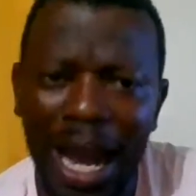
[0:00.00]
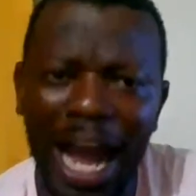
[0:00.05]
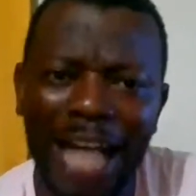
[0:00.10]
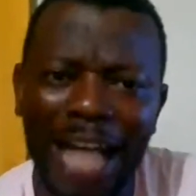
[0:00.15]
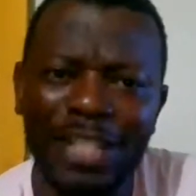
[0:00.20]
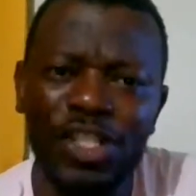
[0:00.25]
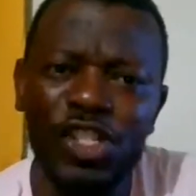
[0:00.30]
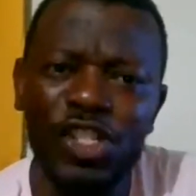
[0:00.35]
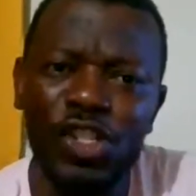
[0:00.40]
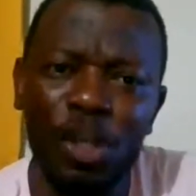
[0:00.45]

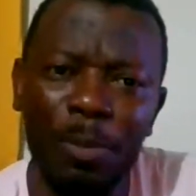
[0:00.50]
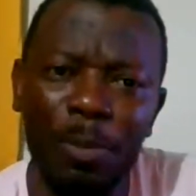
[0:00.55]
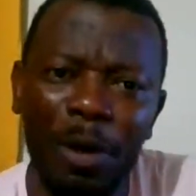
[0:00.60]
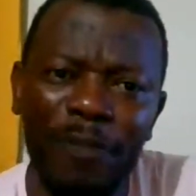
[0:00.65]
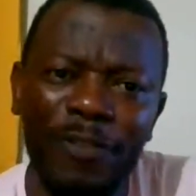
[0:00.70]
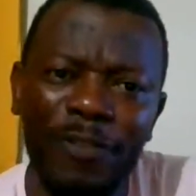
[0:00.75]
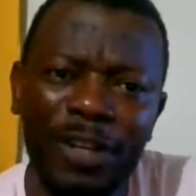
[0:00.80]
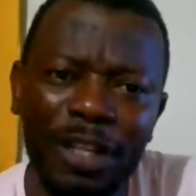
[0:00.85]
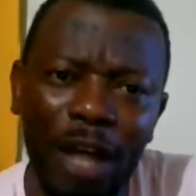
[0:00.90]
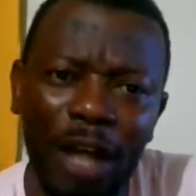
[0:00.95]
And some
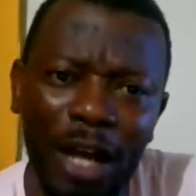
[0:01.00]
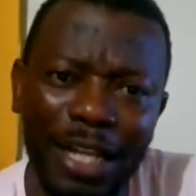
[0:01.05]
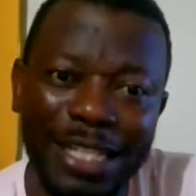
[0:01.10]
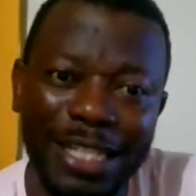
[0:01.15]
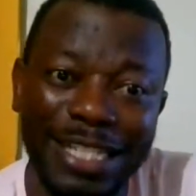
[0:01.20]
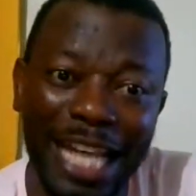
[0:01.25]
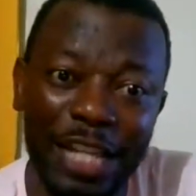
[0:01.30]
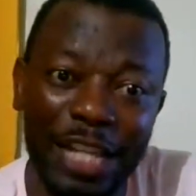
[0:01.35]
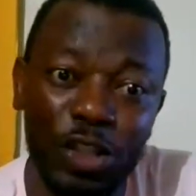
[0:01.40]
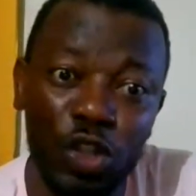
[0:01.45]
of the
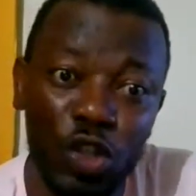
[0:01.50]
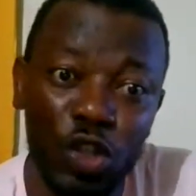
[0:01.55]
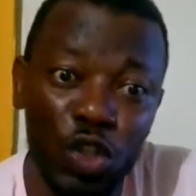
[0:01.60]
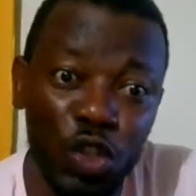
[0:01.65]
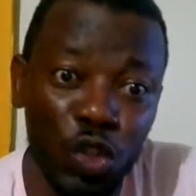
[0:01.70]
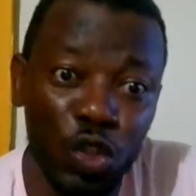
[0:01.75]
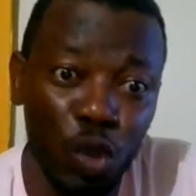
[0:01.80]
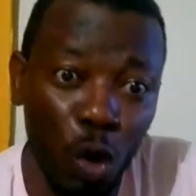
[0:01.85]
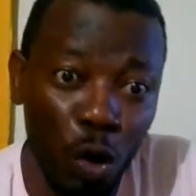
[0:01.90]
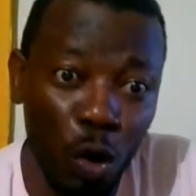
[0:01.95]
knowledge that you
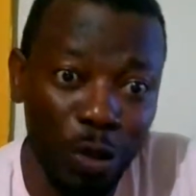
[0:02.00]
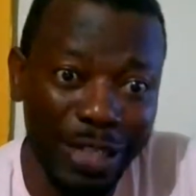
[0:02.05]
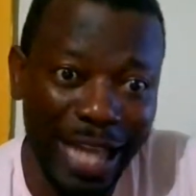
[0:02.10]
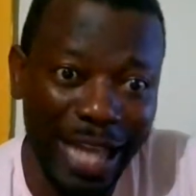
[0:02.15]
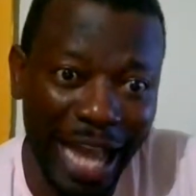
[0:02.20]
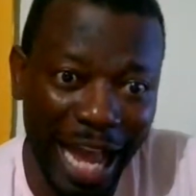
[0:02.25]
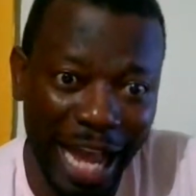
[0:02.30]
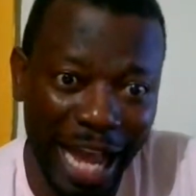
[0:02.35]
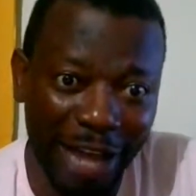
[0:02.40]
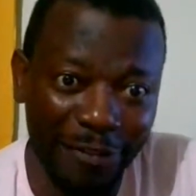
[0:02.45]
don't
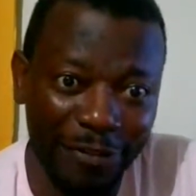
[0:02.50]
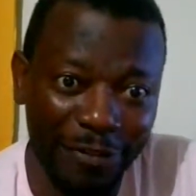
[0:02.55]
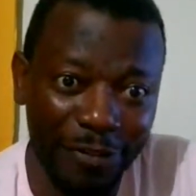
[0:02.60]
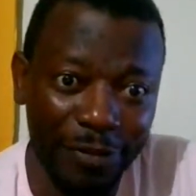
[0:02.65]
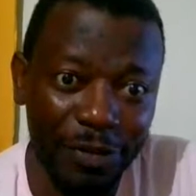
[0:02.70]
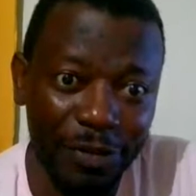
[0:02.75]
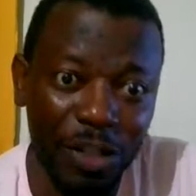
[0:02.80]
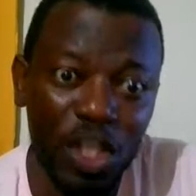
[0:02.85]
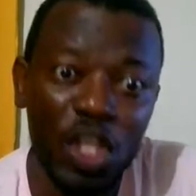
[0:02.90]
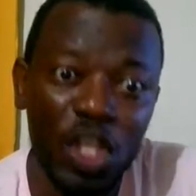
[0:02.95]
have,
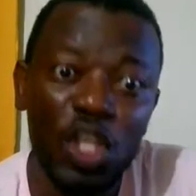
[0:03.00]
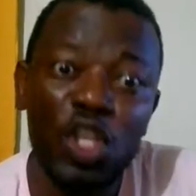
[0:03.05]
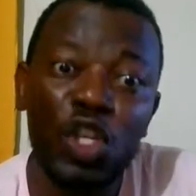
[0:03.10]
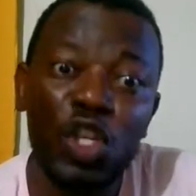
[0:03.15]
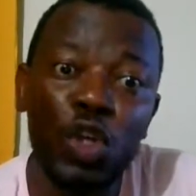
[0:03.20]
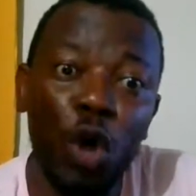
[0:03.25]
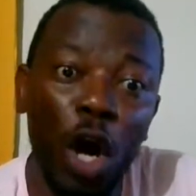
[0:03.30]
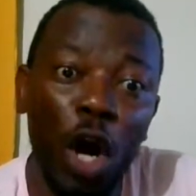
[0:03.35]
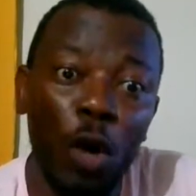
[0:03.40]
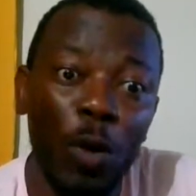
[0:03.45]

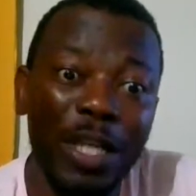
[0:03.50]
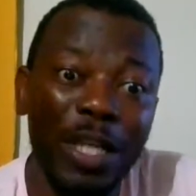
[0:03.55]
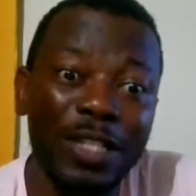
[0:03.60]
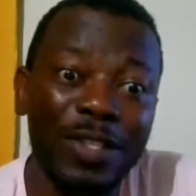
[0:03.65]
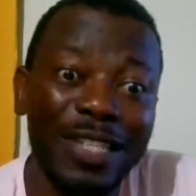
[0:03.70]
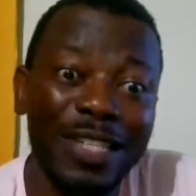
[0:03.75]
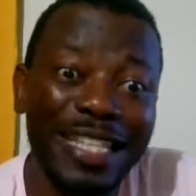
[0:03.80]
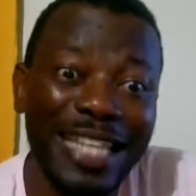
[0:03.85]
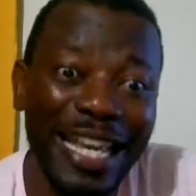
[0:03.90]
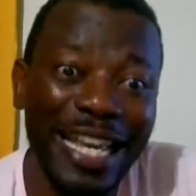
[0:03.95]
you are going
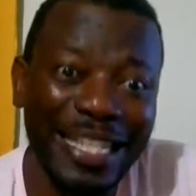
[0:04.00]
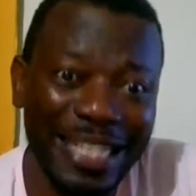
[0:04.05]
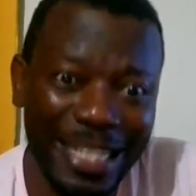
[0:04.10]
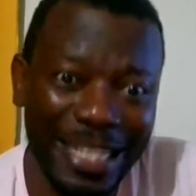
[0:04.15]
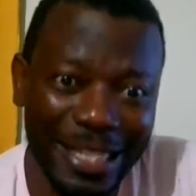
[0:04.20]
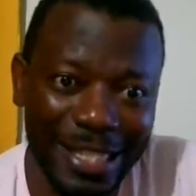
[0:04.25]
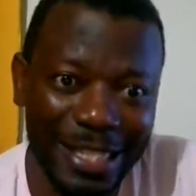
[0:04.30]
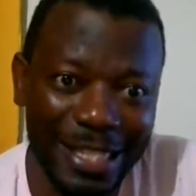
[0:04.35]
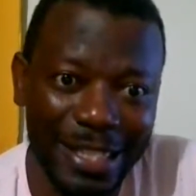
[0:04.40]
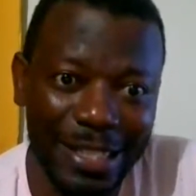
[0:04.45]
to get
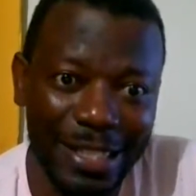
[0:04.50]
it.